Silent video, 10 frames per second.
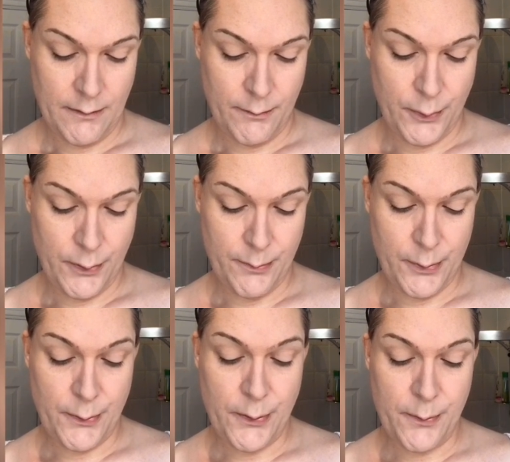
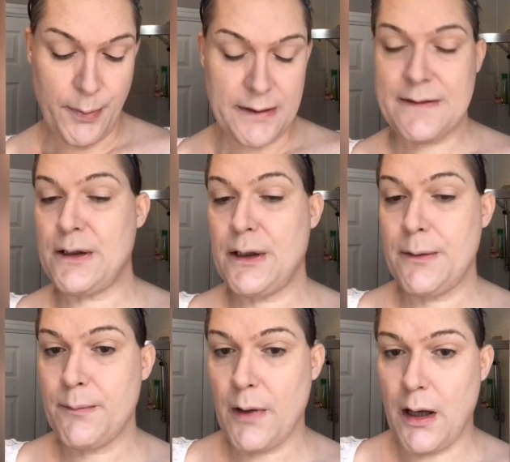Muru
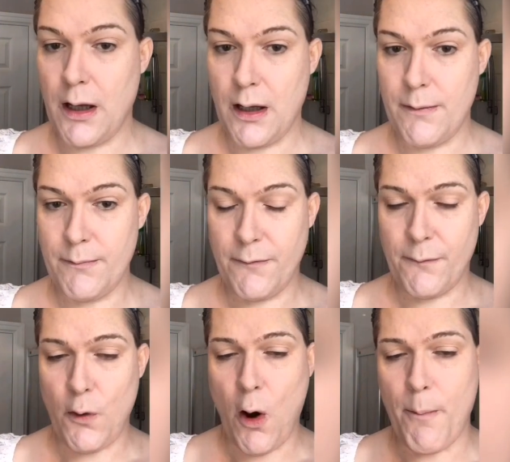butter
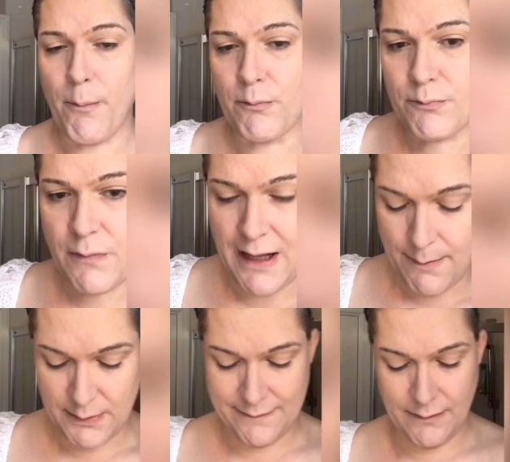from the
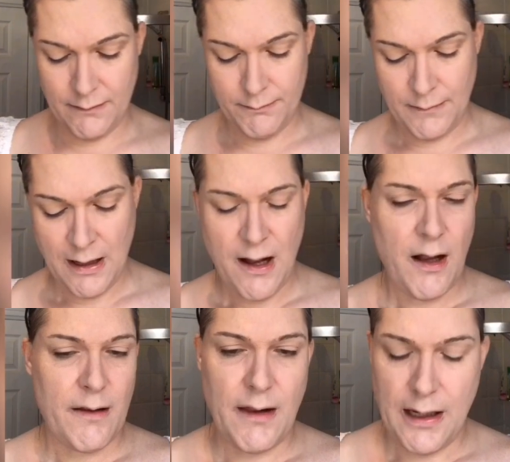Amazon.
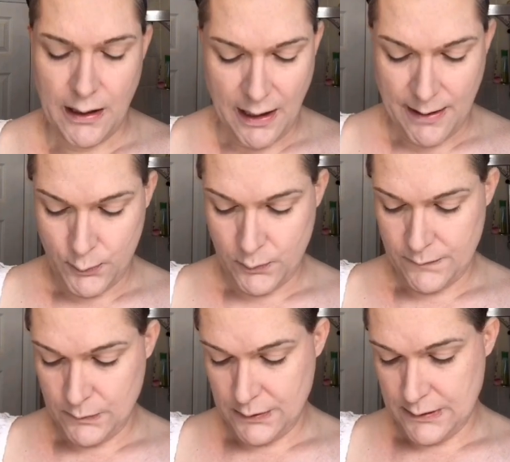They claim all
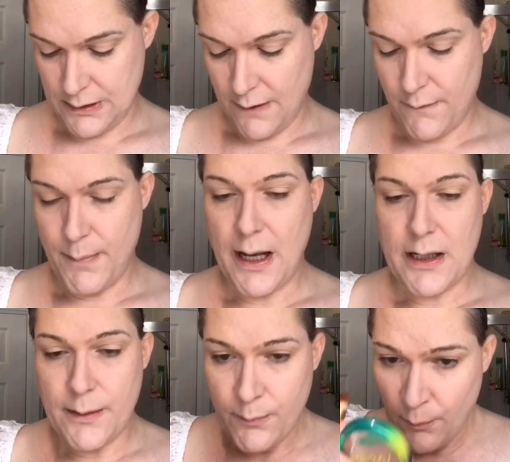sorts of stuff
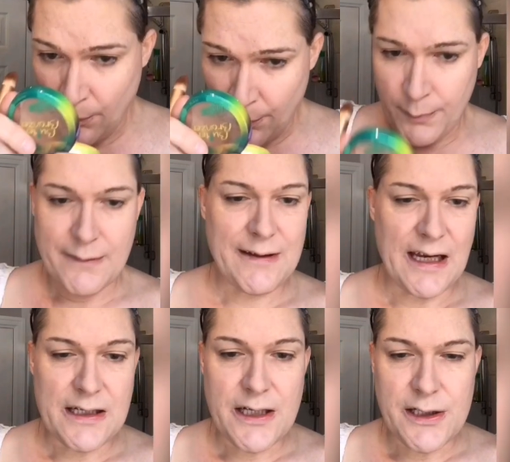about it,
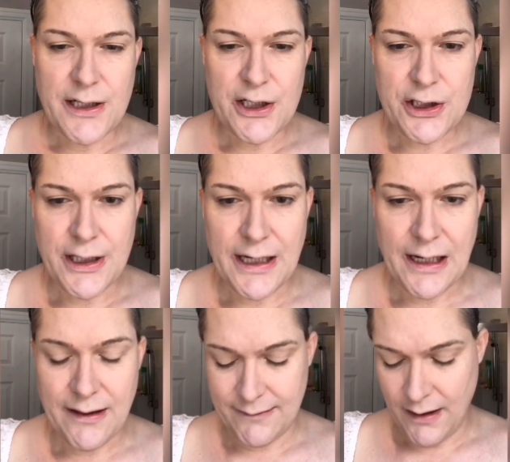skin
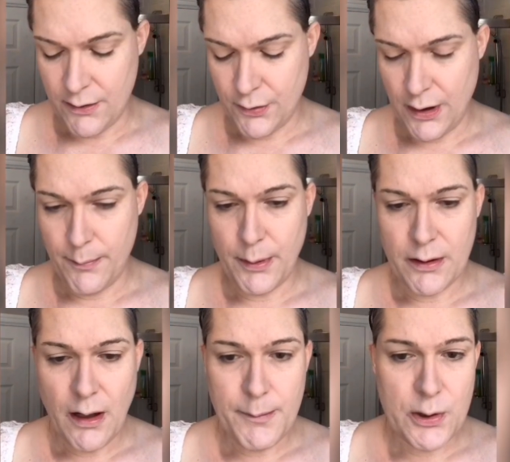conditioning, etc.
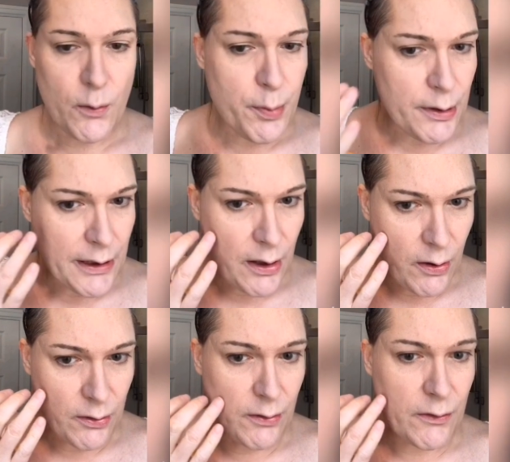But I mean, you're putting it
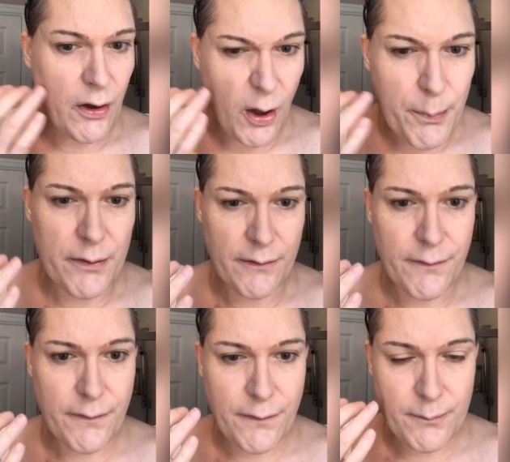on top of
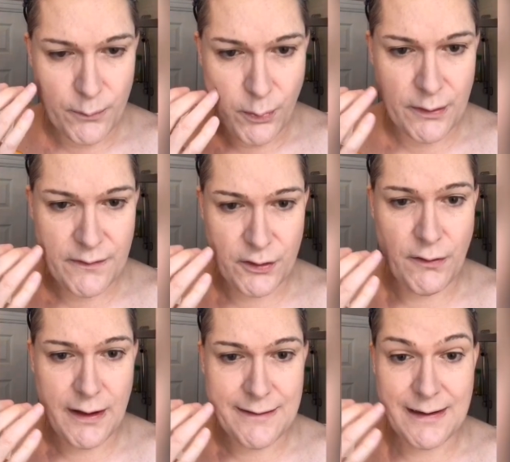
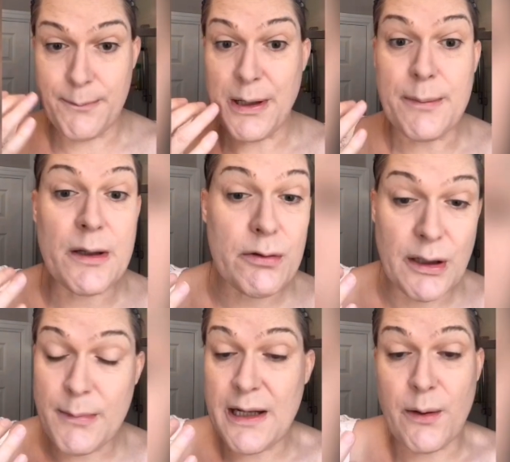moisturising BB
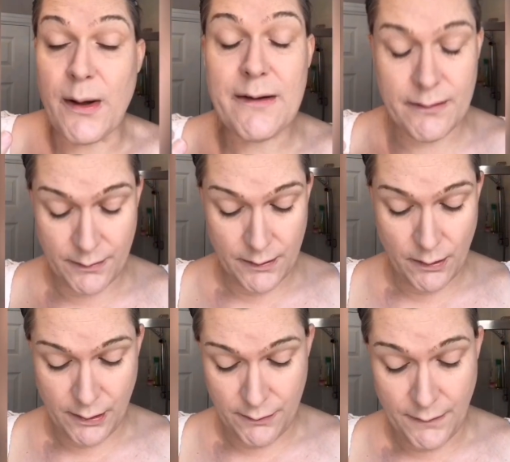cream anyway, so you're
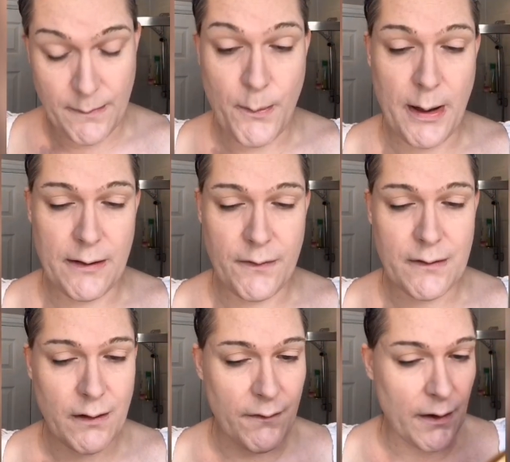not going to reap the
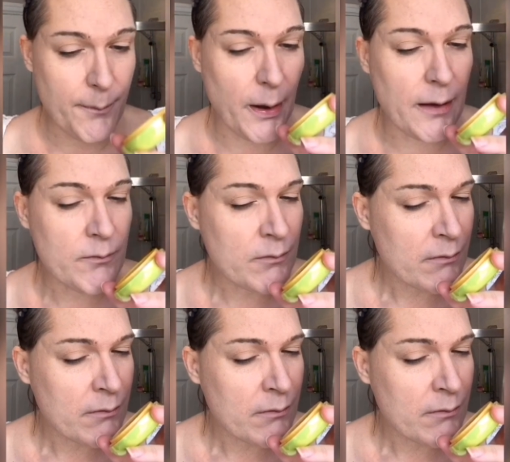benefits of it. But